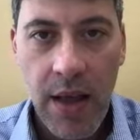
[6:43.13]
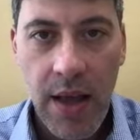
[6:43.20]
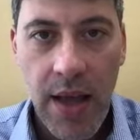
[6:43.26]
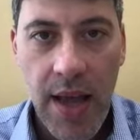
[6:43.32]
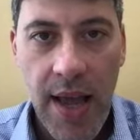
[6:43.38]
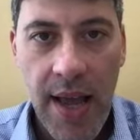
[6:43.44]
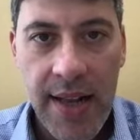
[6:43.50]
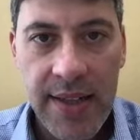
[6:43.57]

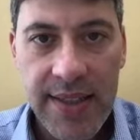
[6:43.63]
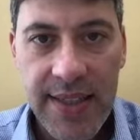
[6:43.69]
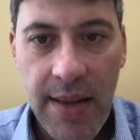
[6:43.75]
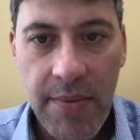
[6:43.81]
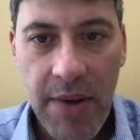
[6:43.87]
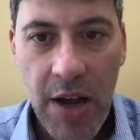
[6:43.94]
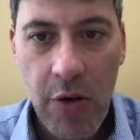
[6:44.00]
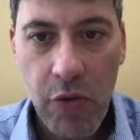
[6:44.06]
And
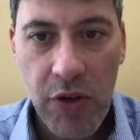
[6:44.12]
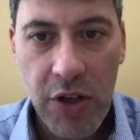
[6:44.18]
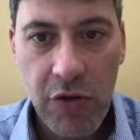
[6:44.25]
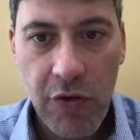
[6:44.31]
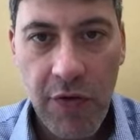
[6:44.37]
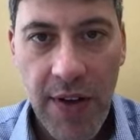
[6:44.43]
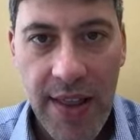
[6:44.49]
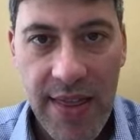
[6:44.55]
somehow we need to
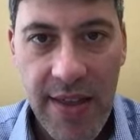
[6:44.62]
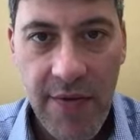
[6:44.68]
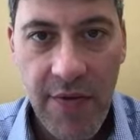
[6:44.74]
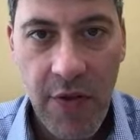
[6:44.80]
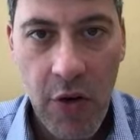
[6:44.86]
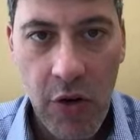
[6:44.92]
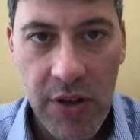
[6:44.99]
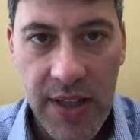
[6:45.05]
find the
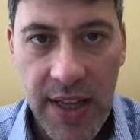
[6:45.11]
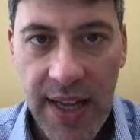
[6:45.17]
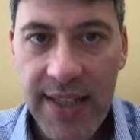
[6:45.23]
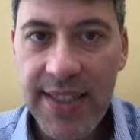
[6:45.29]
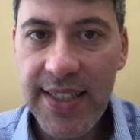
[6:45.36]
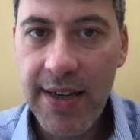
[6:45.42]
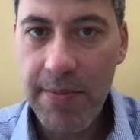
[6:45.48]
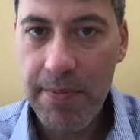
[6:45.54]

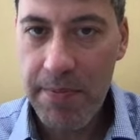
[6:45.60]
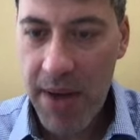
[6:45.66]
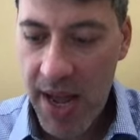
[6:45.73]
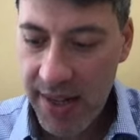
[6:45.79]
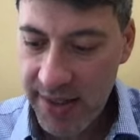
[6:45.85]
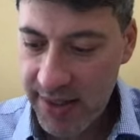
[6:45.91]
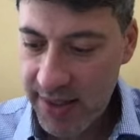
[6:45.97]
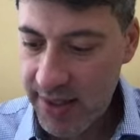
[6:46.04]
voltage,
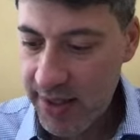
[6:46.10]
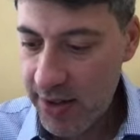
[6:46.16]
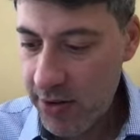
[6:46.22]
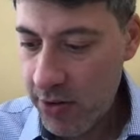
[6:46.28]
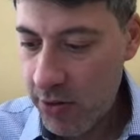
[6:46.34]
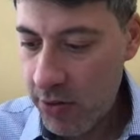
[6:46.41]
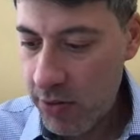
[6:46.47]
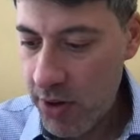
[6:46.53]
but
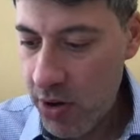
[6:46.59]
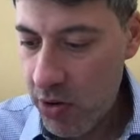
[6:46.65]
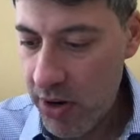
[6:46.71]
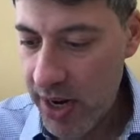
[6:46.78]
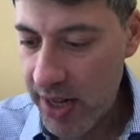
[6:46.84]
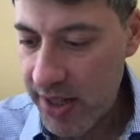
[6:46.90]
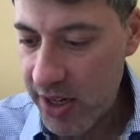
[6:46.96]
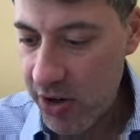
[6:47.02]
we
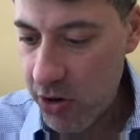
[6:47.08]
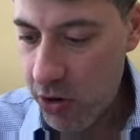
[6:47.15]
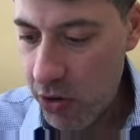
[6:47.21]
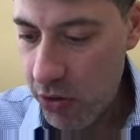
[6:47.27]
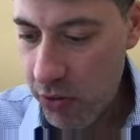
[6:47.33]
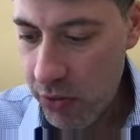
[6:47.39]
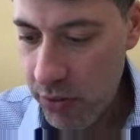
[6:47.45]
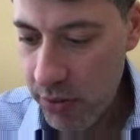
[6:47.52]
already
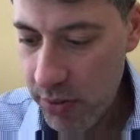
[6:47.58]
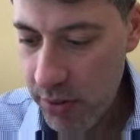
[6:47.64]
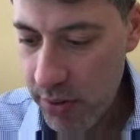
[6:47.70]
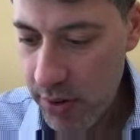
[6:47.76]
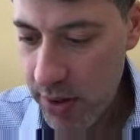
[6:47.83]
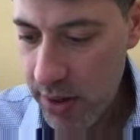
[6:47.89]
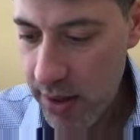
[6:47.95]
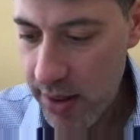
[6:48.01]
know
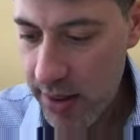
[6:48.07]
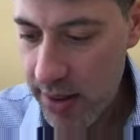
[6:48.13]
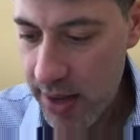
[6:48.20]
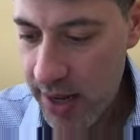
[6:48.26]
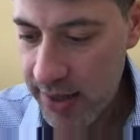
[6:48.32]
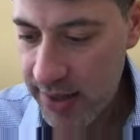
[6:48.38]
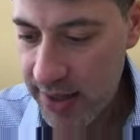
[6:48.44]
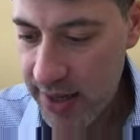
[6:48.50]

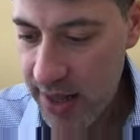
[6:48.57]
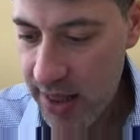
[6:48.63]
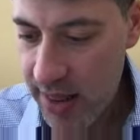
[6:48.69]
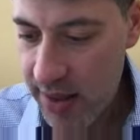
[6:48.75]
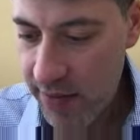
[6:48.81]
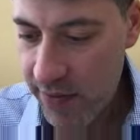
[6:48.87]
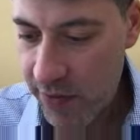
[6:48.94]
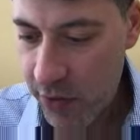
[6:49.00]
that
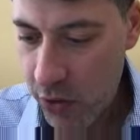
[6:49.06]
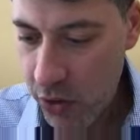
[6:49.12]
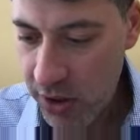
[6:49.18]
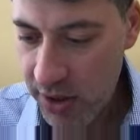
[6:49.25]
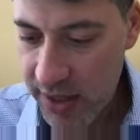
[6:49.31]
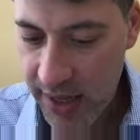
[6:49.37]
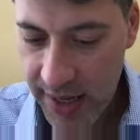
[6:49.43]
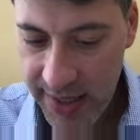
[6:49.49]
the
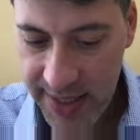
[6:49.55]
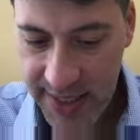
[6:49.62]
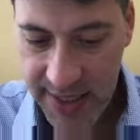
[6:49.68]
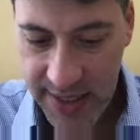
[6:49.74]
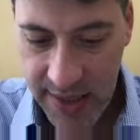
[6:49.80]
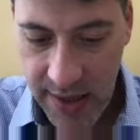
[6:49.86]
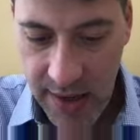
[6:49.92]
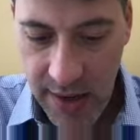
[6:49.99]
voltage
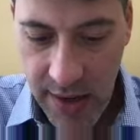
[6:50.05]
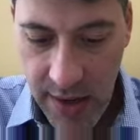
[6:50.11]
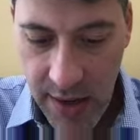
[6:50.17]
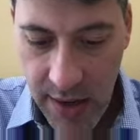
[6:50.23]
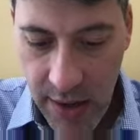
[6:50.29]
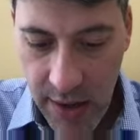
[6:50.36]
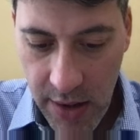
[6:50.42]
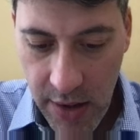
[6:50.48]

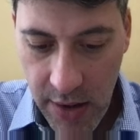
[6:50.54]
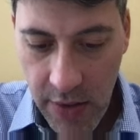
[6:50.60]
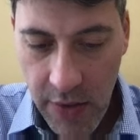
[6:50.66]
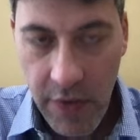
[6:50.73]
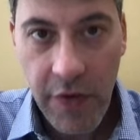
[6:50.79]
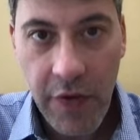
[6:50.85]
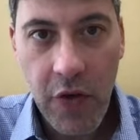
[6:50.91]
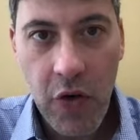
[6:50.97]

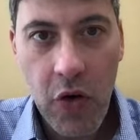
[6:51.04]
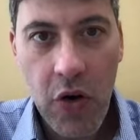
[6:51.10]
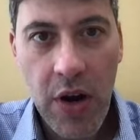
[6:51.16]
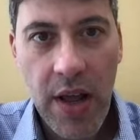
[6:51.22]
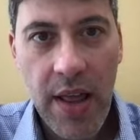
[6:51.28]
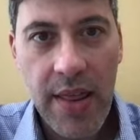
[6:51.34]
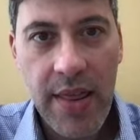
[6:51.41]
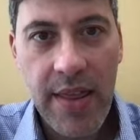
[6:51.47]
for
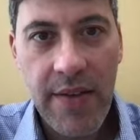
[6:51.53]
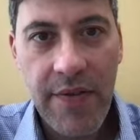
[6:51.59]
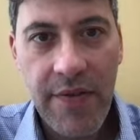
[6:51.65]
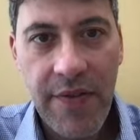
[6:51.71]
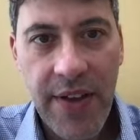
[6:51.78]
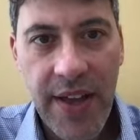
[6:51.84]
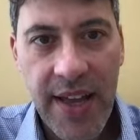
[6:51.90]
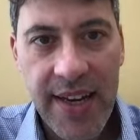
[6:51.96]
the
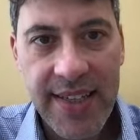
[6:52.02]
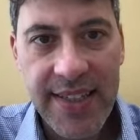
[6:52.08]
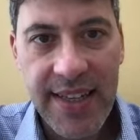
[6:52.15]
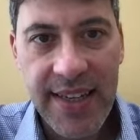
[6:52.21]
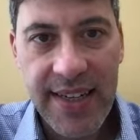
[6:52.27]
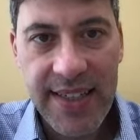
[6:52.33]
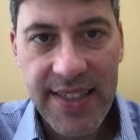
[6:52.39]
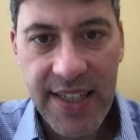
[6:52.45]
first
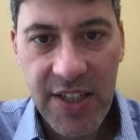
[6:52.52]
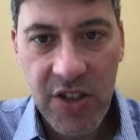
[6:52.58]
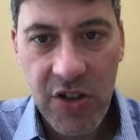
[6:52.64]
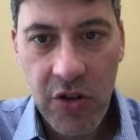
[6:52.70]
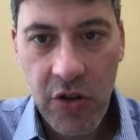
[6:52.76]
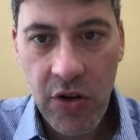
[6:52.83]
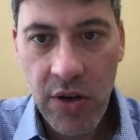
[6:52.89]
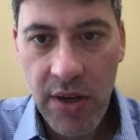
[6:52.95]

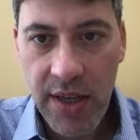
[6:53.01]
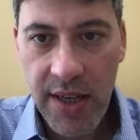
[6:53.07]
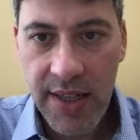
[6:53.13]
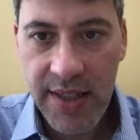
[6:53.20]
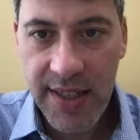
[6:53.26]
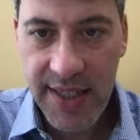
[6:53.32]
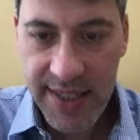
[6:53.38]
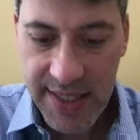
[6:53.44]
resistor,
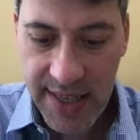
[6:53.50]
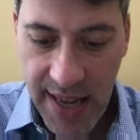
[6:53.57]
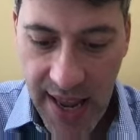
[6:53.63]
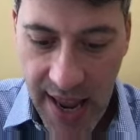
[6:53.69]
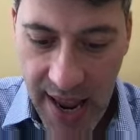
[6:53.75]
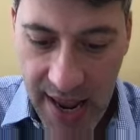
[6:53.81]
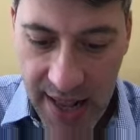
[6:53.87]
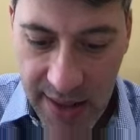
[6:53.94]
it is
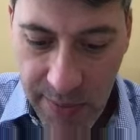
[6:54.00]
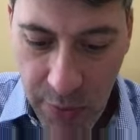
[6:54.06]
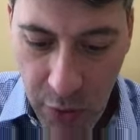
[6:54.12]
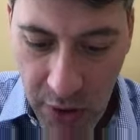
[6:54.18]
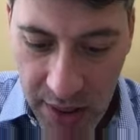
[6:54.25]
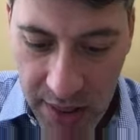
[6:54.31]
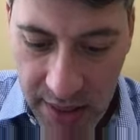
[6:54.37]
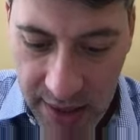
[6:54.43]

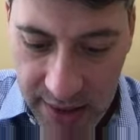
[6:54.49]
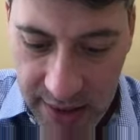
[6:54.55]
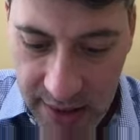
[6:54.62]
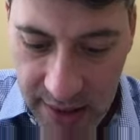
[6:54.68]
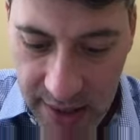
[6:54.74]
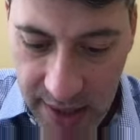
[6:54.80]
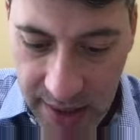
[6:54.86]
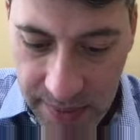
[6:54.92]

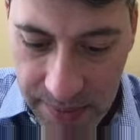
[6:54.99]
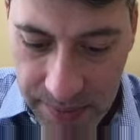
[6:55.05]
8.33.